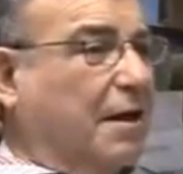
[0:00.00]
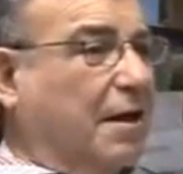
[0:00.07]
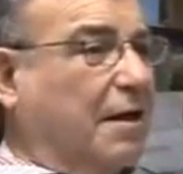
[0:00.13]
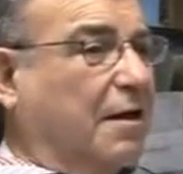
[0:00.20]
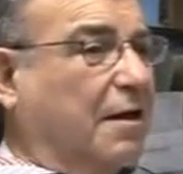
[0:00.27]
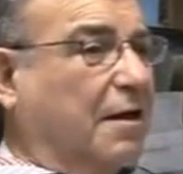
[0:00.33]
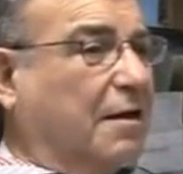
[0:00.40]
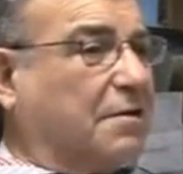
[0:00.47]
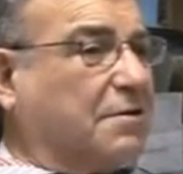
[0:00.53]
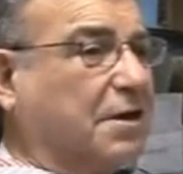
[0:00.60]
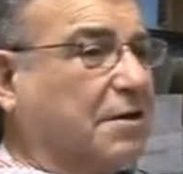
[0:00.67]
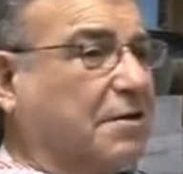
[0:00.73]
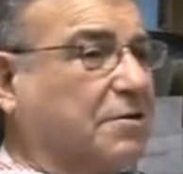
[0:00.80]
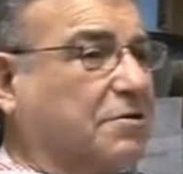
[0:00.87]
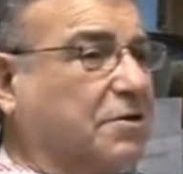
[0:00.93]
Yeah, it is. That
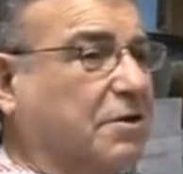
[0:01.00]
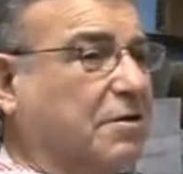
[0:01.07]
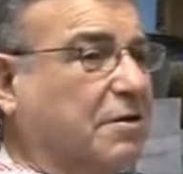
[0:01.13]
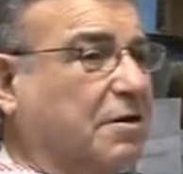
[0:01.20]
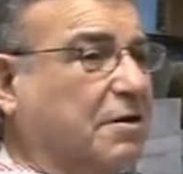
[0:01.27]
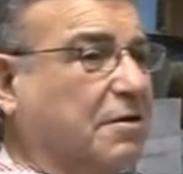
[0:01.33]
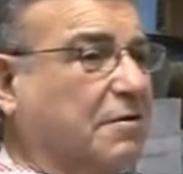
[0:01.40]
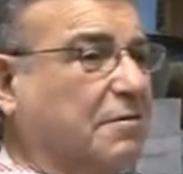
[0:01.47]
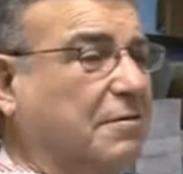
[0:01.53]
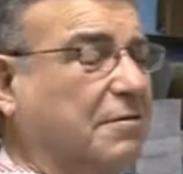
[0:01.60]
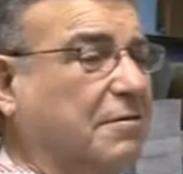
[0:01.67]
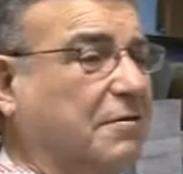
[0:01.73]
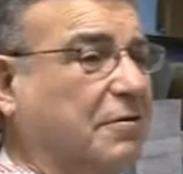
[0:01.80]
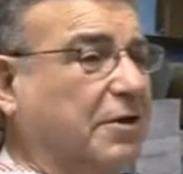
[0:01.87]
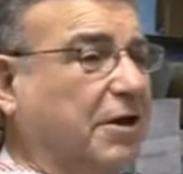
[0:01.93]
looks good.
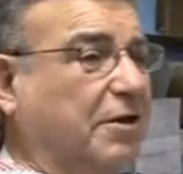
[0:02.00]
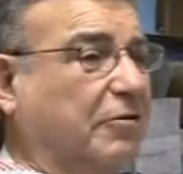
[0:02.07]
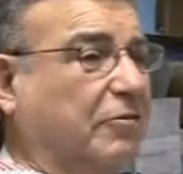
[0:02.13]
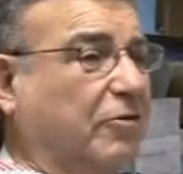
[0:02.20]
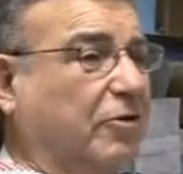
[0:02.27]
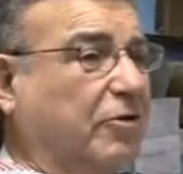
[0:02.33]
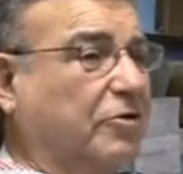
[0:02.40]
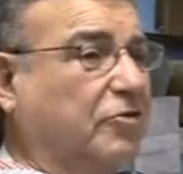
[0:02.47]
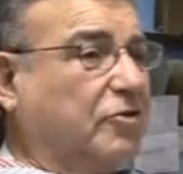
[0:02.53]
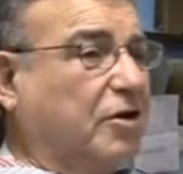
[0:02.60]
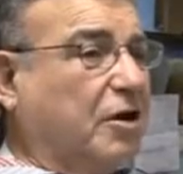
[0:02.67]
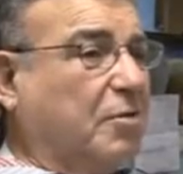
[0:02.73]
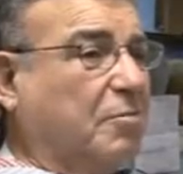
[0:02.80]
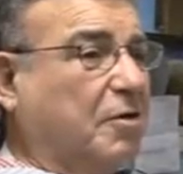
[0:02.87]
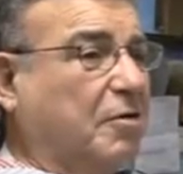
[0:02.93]
Did a good
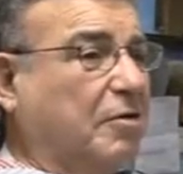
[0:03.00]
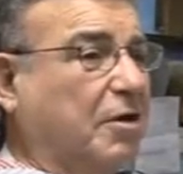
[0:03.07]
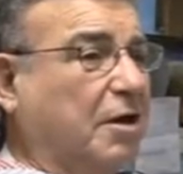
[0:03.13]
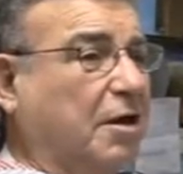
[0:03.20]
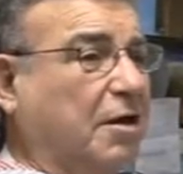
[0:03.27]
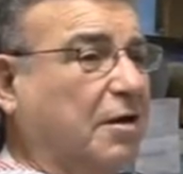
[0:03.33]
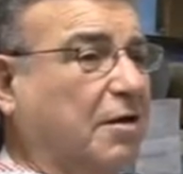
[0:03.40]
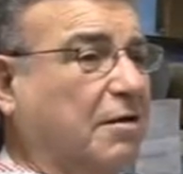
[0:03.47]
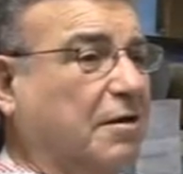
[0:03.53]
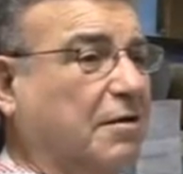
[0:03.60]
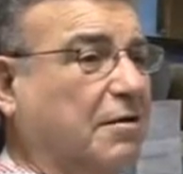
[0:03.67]
job on that.